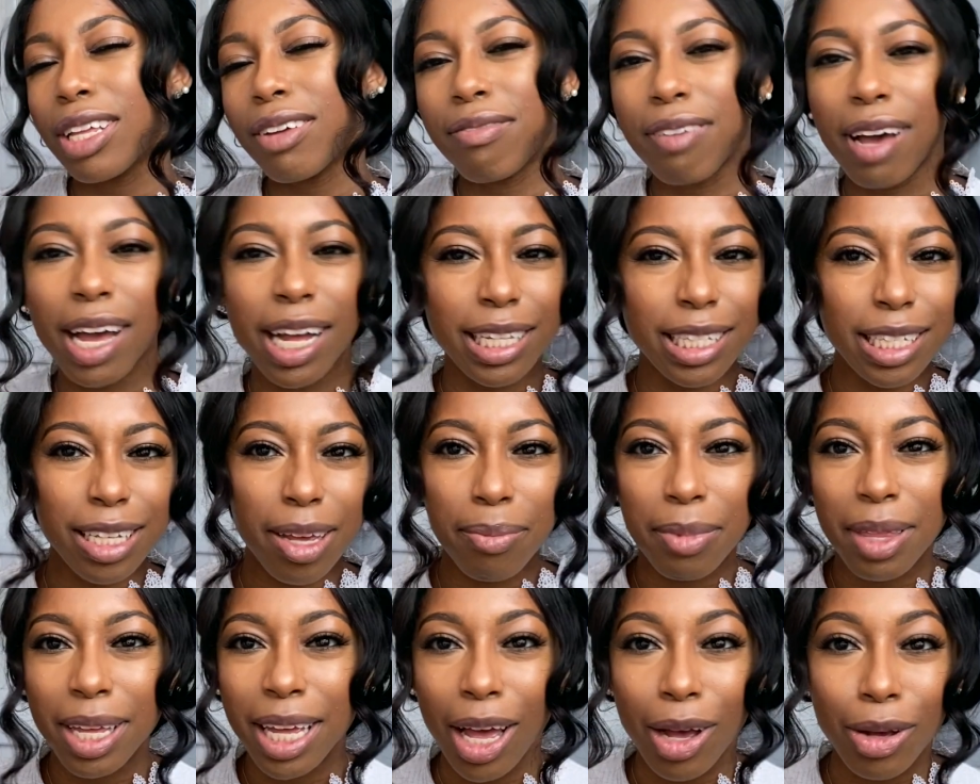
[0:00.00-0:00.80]
find
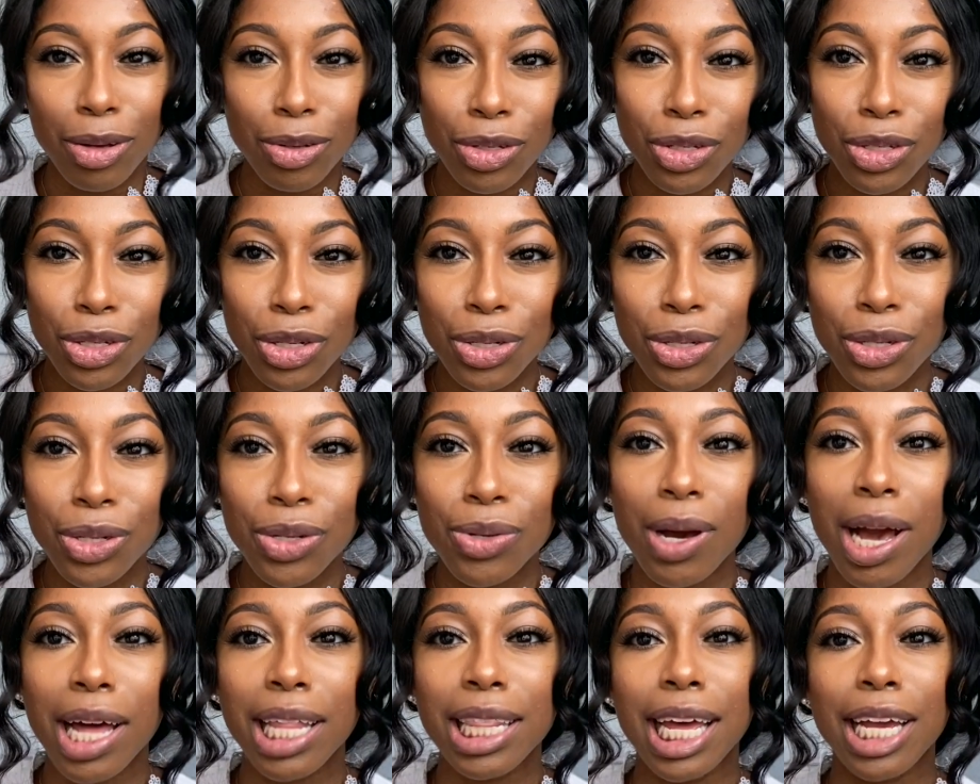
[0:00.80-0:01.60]
something else to
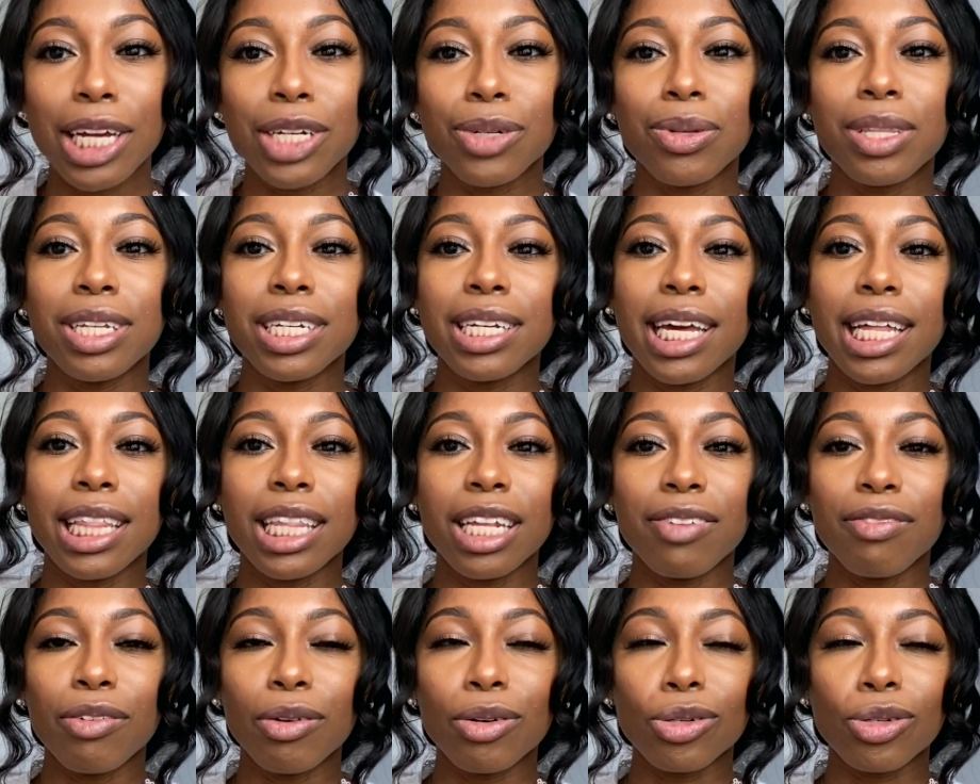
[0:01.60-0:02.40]
do. I like doing the
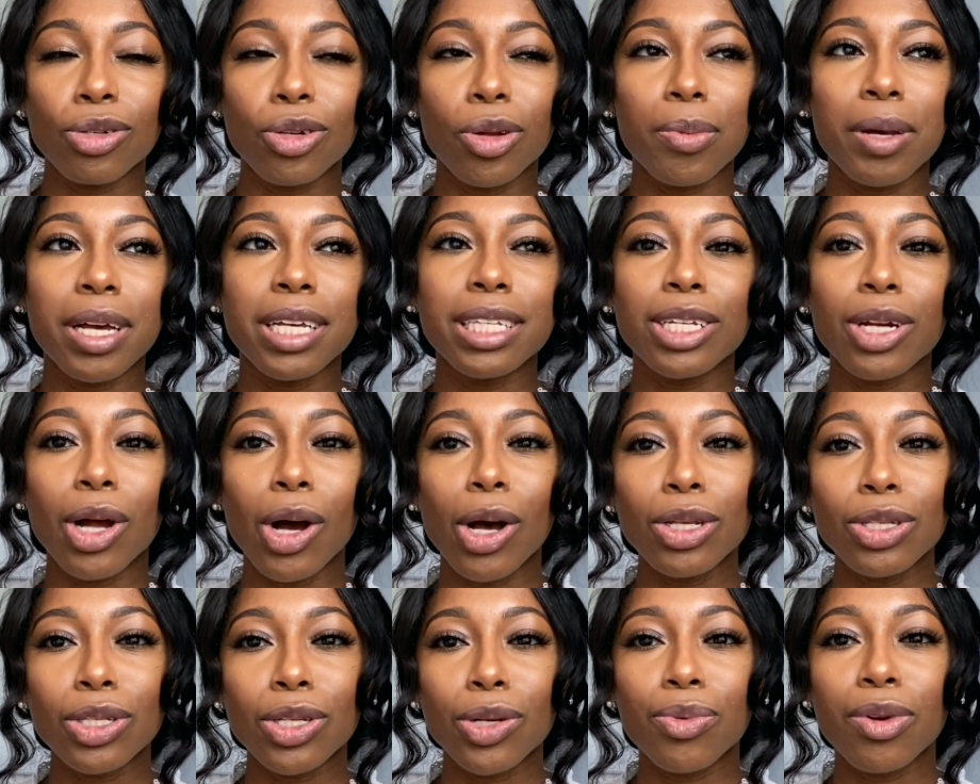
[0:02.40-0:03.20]
daily devotional because it
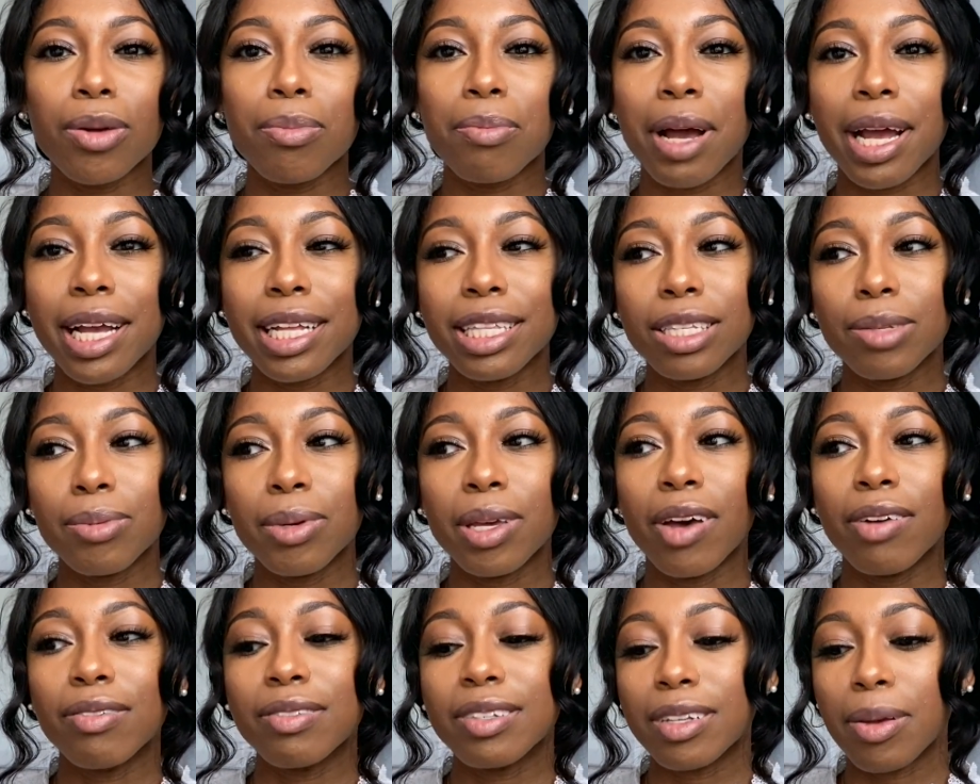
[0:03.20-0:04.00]
also reminds
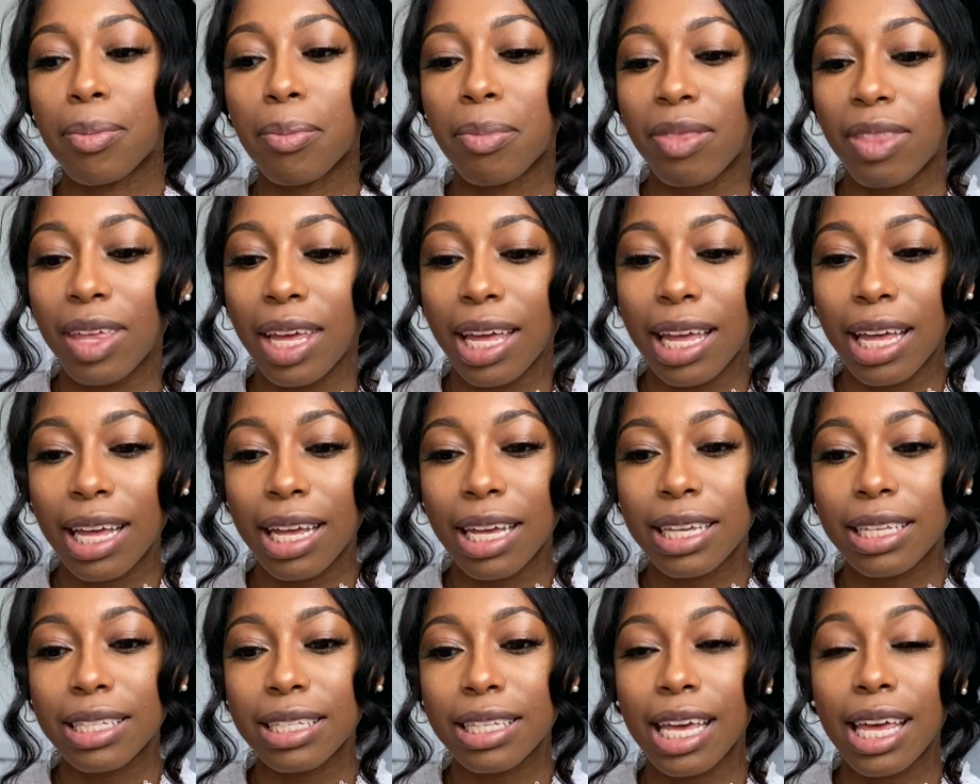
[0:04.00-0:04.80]
me of some
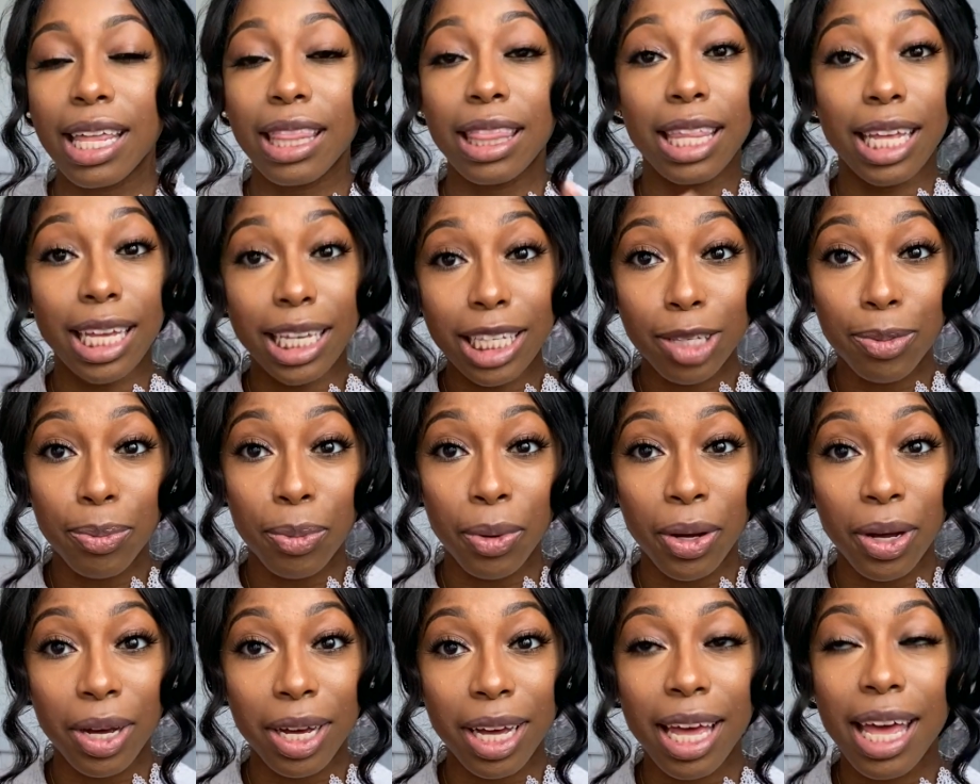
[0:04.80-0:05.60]
things in this
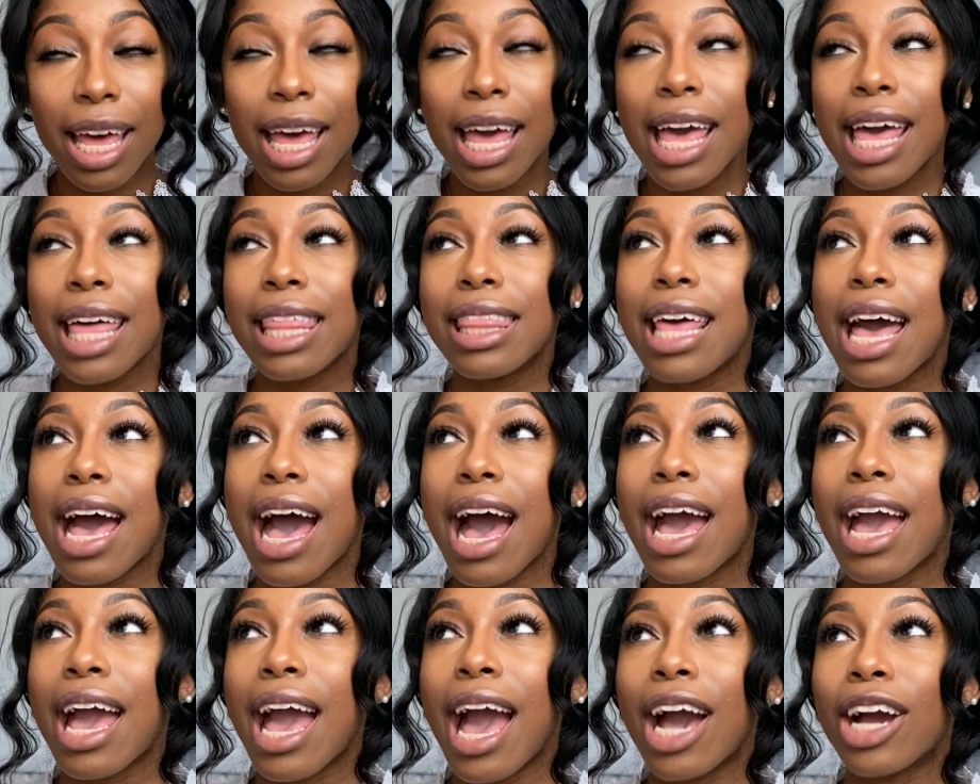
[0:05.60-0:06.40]
book
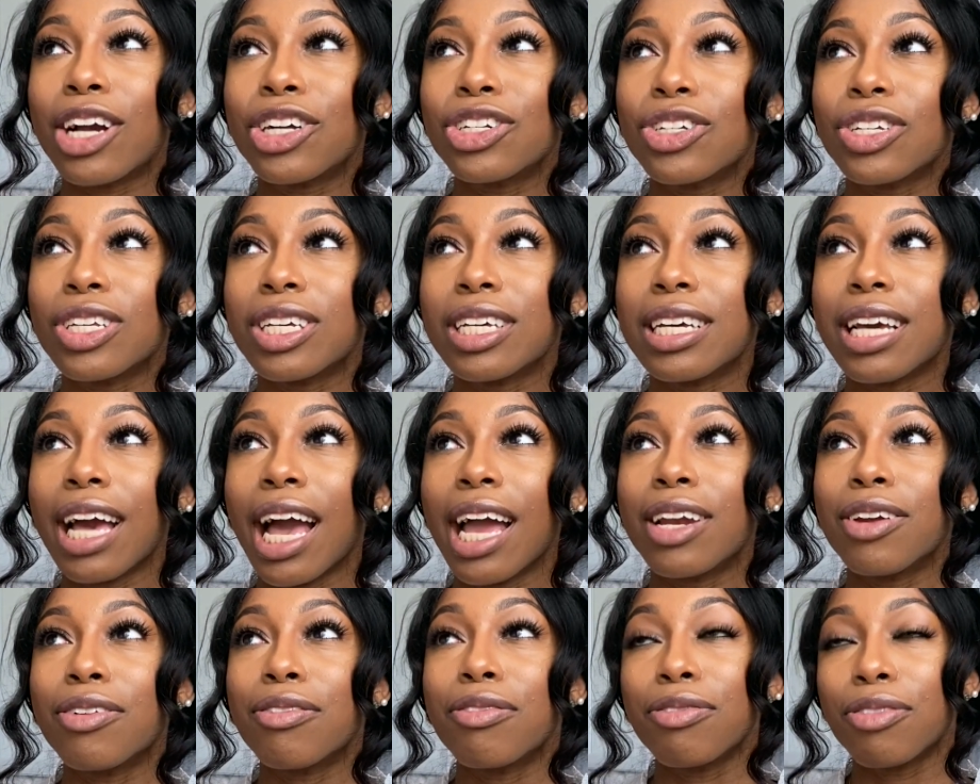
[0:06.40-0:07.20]
that I actually
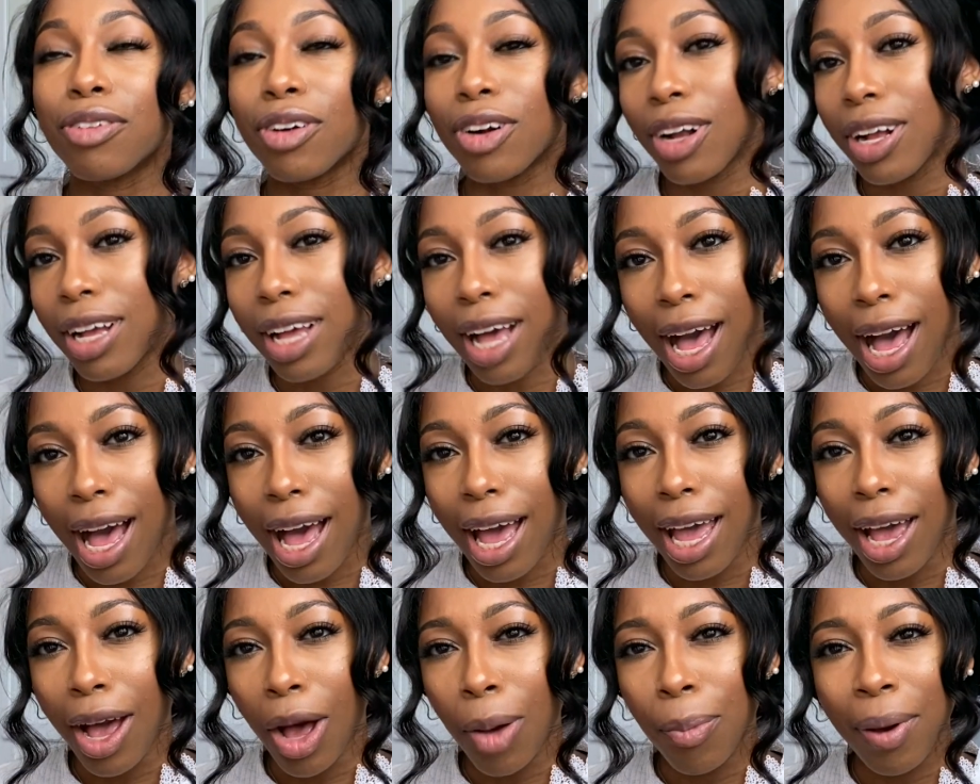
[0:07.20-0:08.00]
kind of
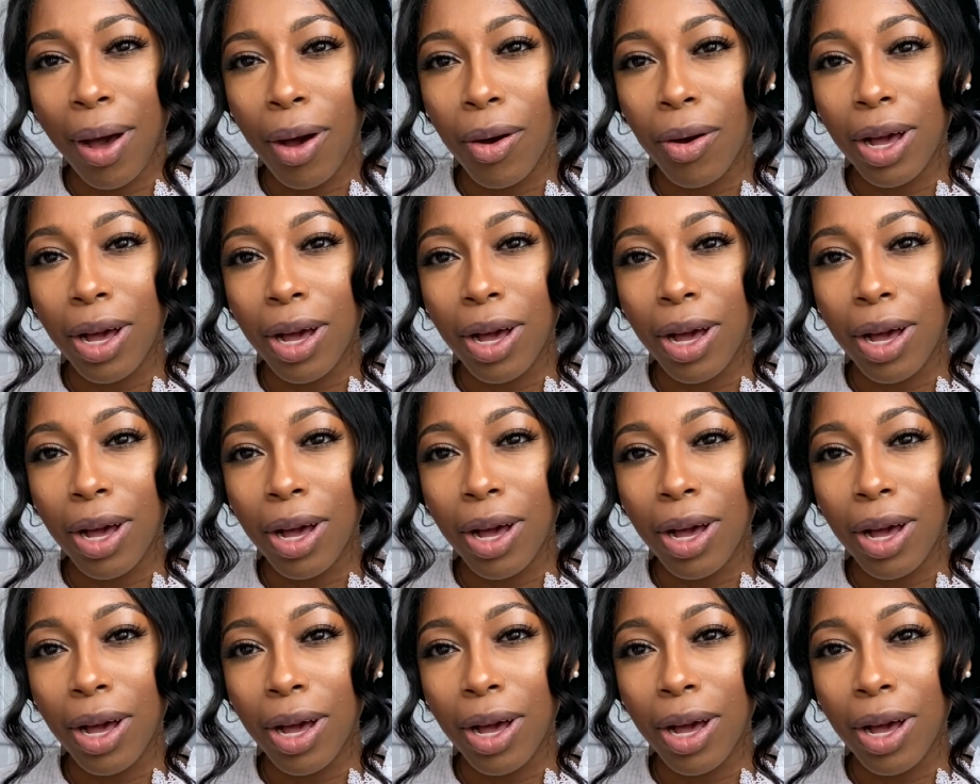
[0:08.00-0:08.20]
forgot about